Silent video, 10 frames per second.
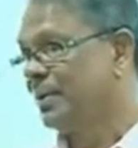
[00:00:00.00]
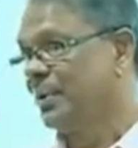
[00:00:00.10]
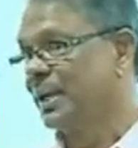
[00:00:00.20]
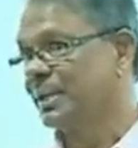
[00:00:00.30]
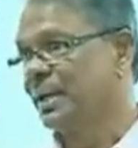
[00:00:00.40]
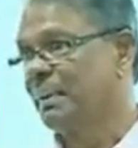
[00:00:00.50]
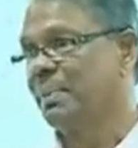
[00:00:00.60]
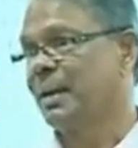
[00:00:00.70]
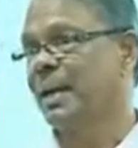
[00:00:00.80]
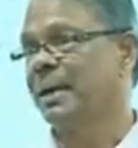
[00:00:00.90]
For
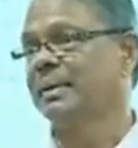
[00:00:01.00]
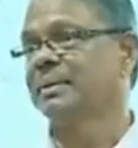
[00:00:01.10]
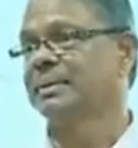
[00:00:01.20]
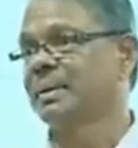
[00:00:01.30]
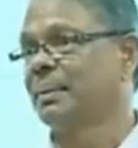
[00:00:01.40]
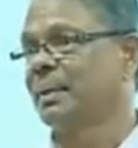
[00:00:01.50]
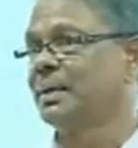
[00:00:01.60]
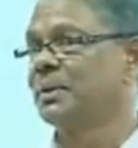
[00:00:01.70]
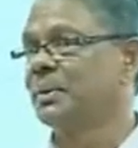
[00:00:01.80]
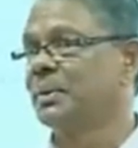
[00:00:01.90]
example, like
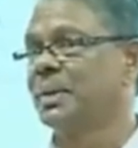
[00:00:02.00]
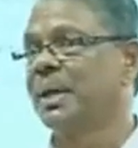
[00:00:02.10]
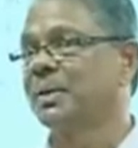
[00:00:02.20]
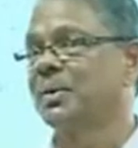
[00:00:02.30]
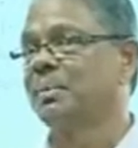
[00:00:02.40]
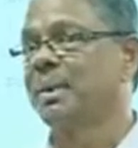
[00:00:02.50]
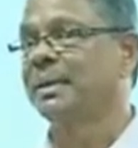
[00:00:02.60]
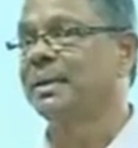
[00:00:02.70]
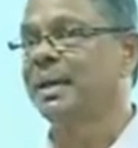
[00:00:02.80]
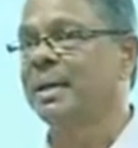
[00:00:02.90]
sometimes you take your
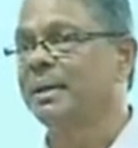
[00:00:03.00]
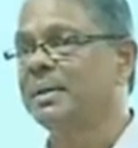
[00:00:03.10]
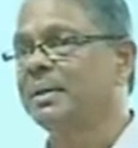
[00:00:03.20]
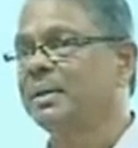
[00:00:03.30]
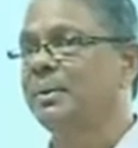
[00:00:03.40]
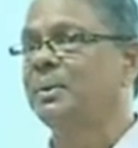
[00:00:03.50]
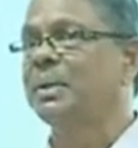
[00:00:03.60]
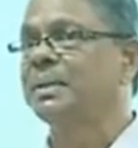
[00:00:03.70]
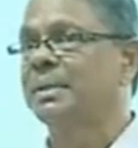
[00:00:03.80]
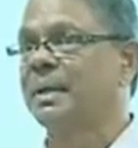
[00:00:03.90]
mother and
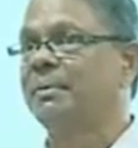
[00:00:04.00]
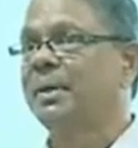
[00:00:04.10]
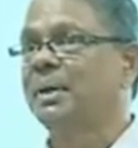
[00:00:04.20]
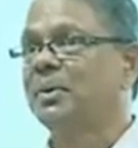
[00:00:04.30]
yourself.